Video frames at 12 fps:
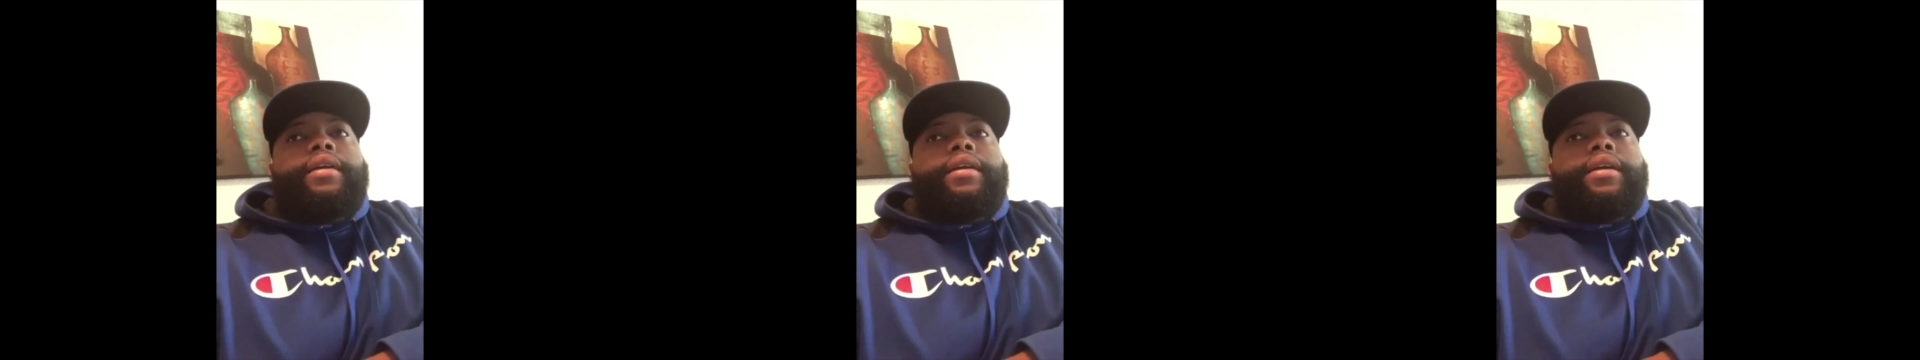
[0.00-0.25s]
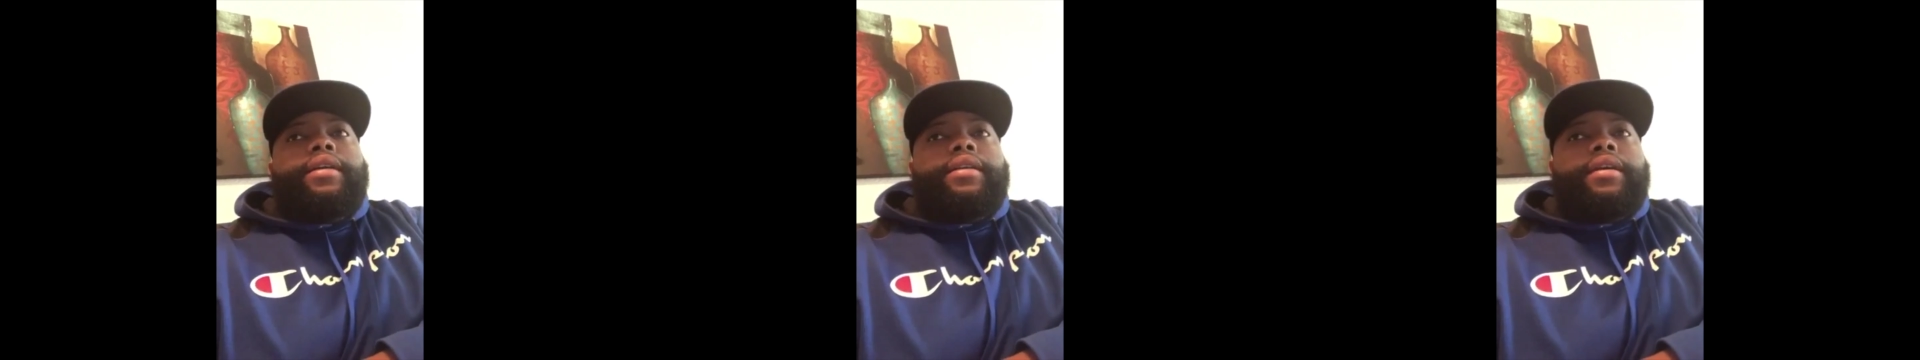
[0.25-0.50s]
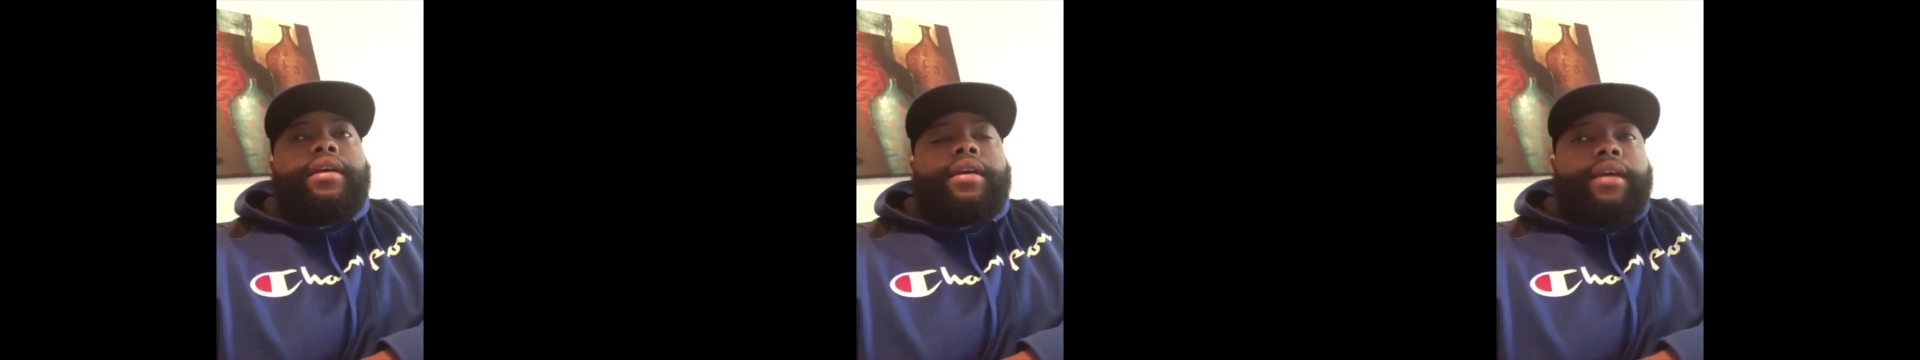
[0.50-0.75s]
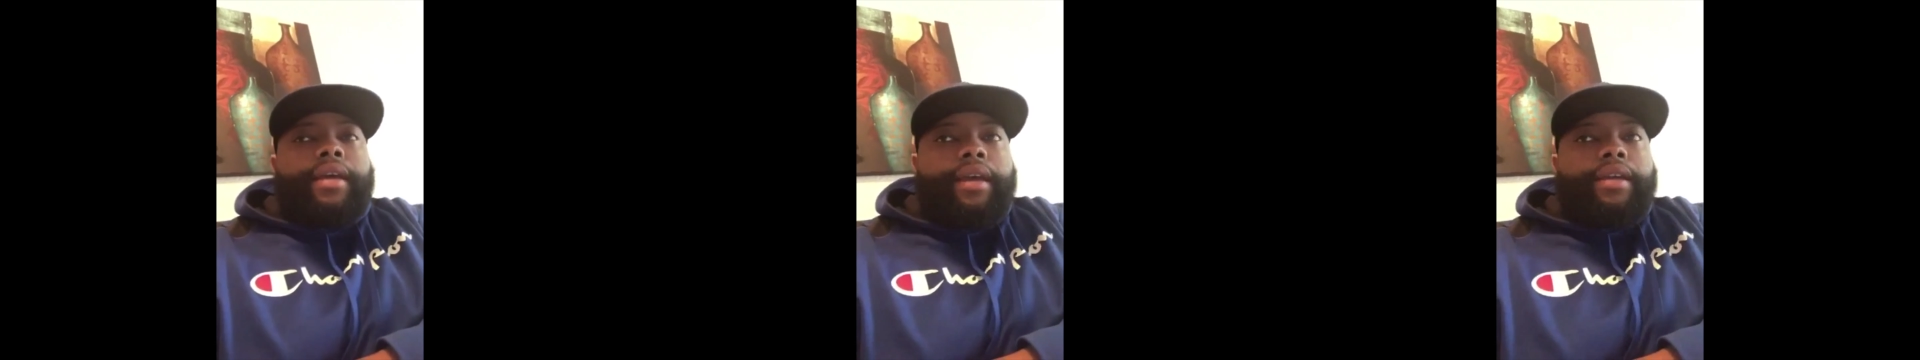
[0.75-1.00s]
and
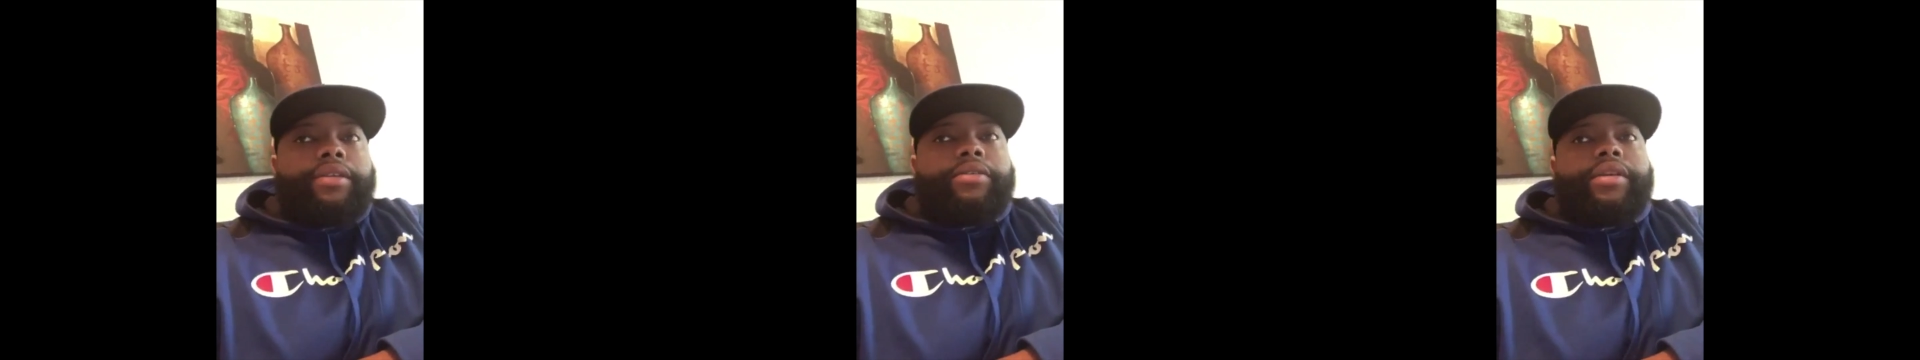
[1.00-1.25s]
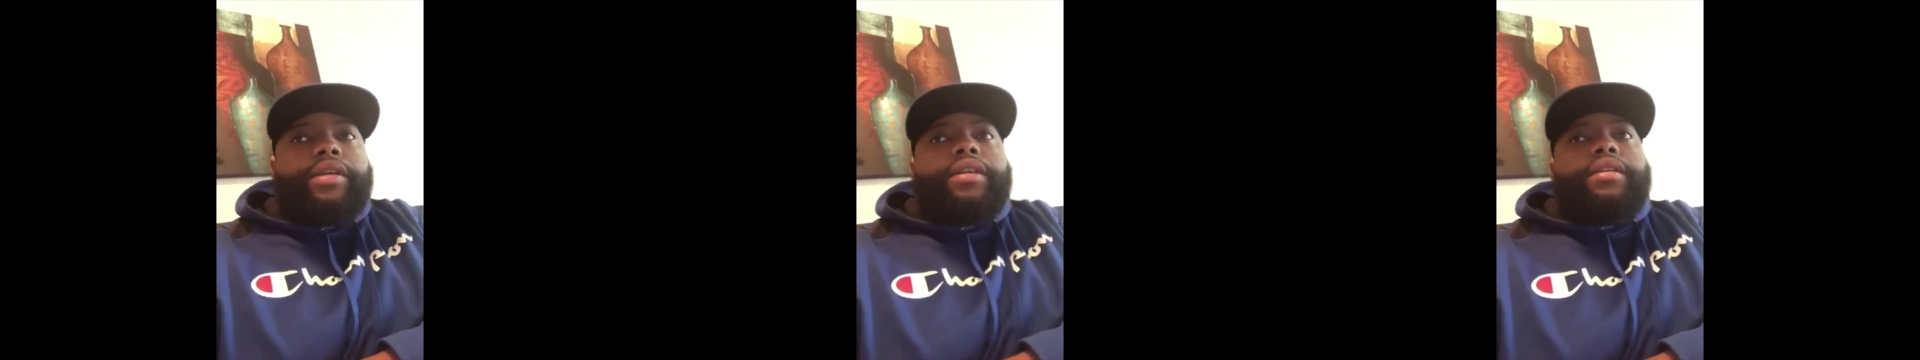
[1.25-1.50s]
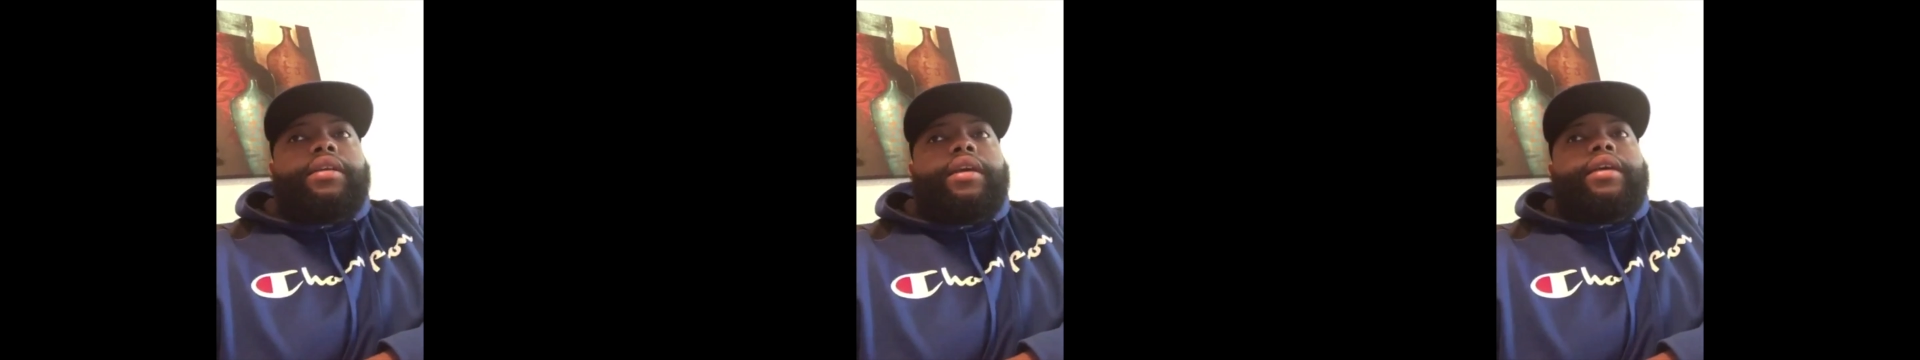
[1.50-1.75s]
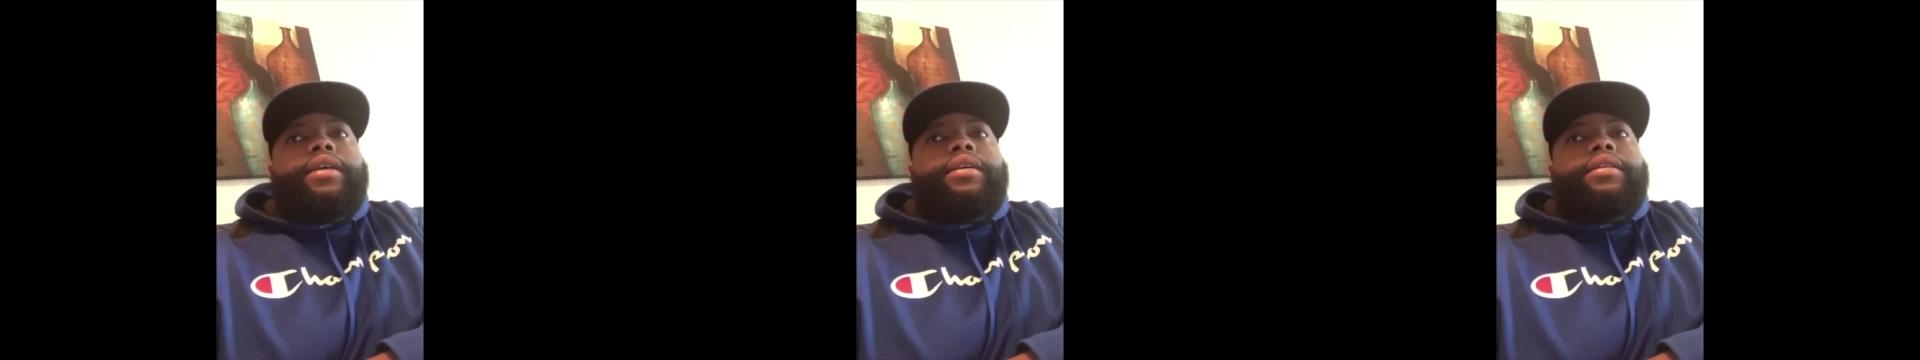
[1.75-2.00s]
ignorant
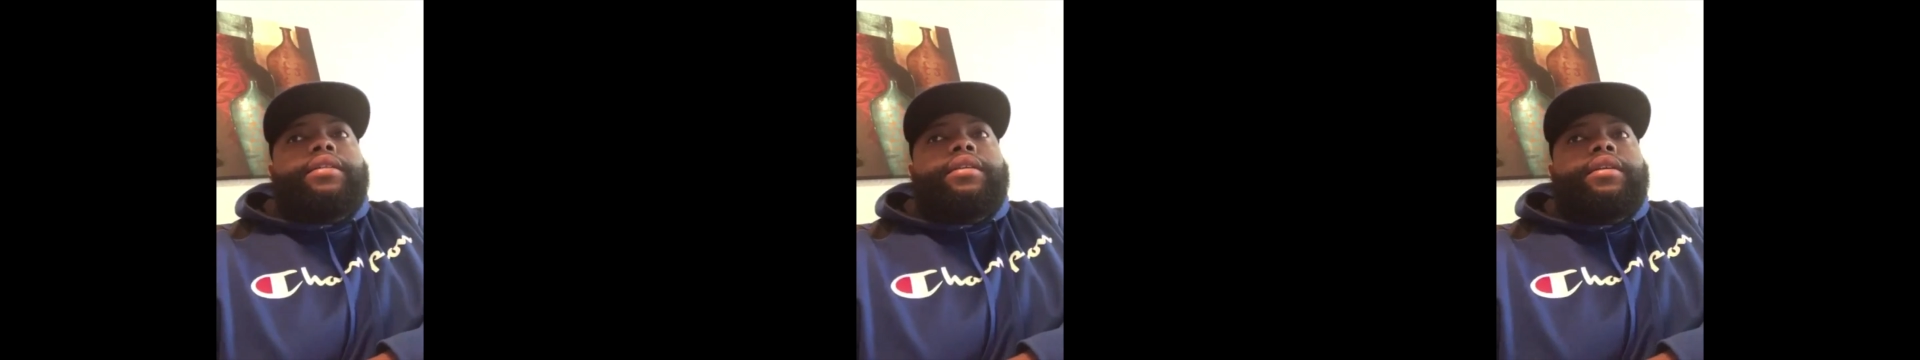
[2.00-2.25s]
and